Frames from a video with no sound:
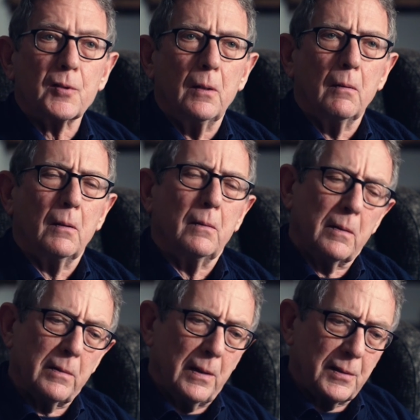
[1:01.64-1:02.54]
So
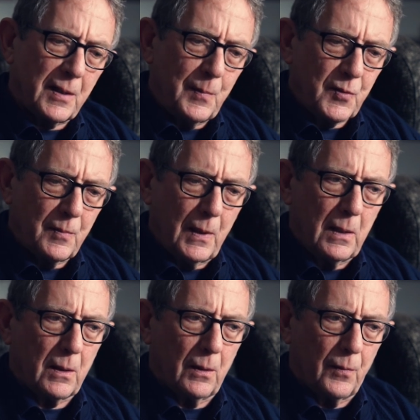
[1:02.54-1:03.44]
it seems to me
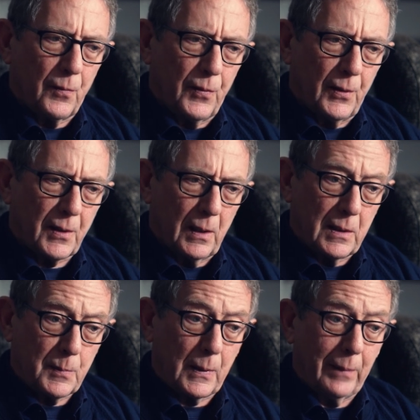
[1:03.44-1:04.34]
that, that, and
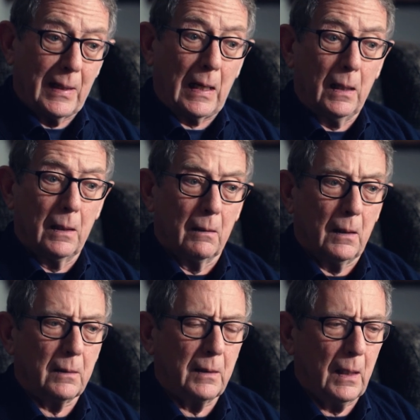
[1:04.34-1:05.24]
it's becoming
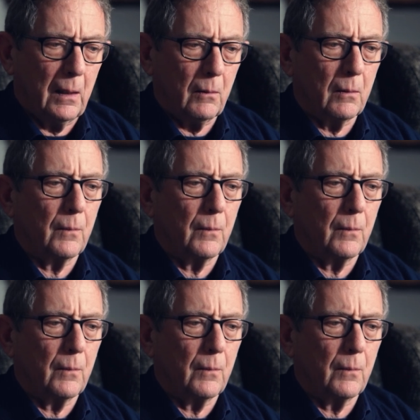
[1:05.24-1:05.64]
clearer now